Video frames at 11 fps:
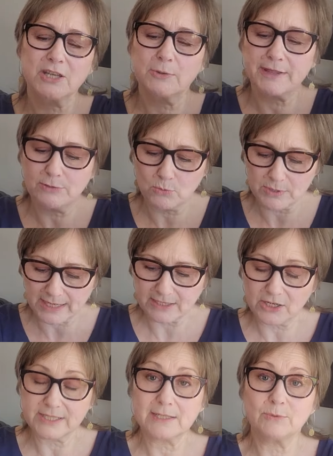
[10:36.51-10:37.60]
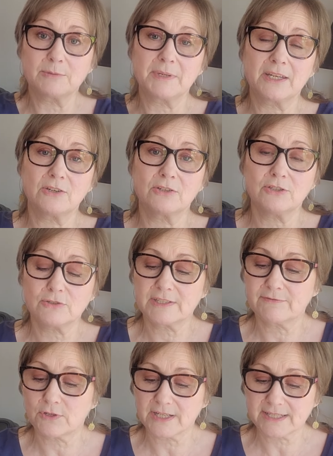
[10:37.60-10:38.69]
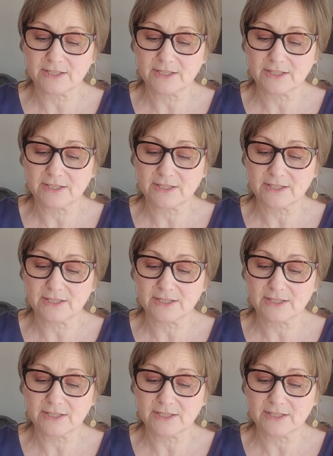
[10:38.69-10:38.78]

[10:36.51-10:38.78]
so I thought a nightie would be a good use for it.